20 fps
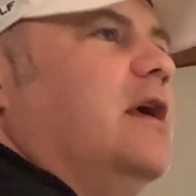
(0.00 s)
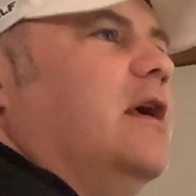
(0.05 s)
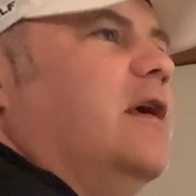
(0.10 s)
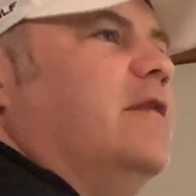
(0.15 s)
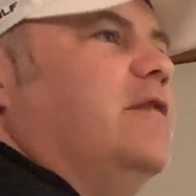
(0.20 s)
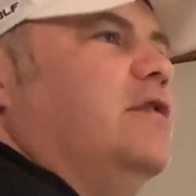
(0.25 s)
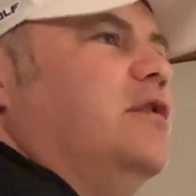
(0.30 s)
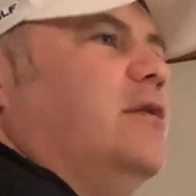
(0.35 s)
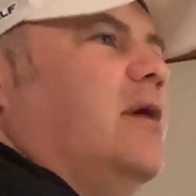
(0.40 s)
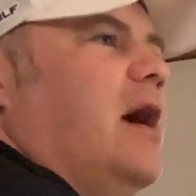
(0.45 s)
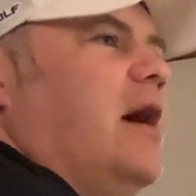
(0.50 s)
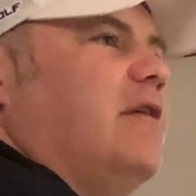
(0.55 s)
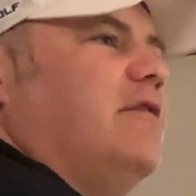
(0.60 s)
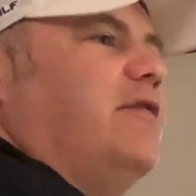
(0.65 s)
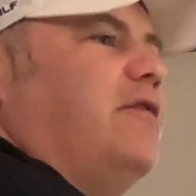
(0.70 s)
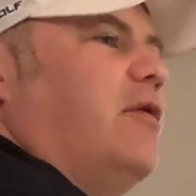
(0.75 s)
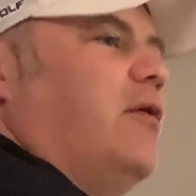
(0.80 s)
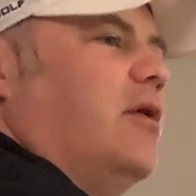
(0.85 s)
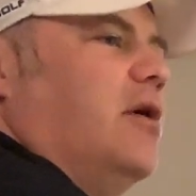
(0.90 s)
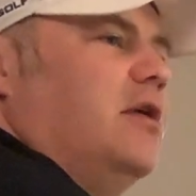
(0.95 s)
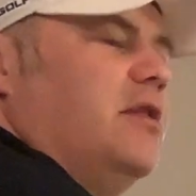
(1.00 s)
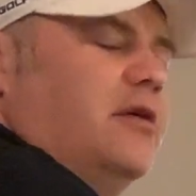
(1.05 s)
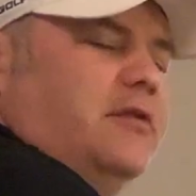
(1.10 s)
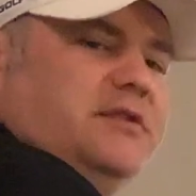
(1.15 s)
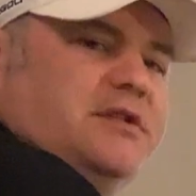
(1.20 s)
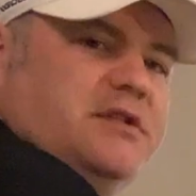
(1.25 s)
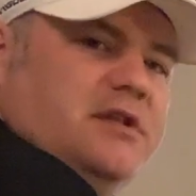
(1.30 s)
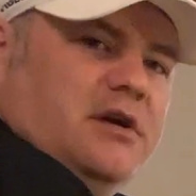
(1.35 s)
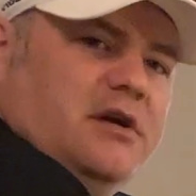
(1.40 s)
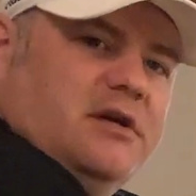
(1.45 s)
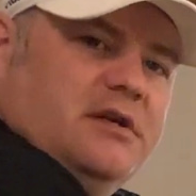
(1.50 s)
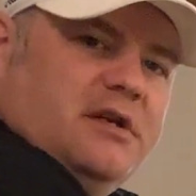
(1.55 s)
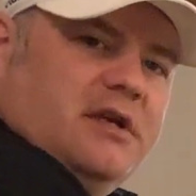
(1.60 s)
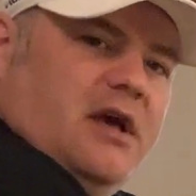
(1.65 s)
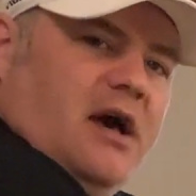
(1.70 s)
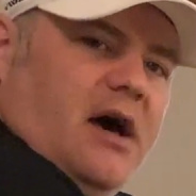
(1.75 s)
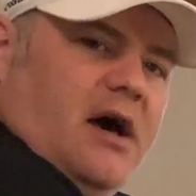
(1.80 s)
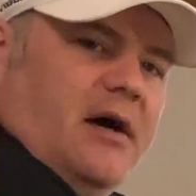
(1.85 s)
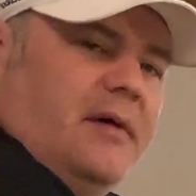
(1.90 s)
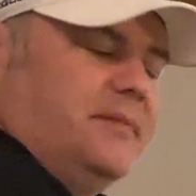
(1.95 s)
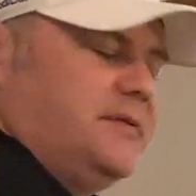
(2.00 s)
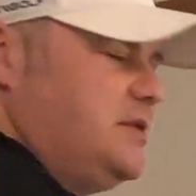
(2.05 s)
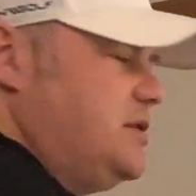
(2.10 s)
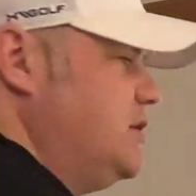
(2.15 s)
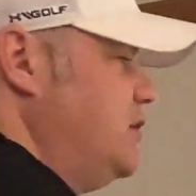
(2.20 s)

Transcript: If you had 4 of those third cups,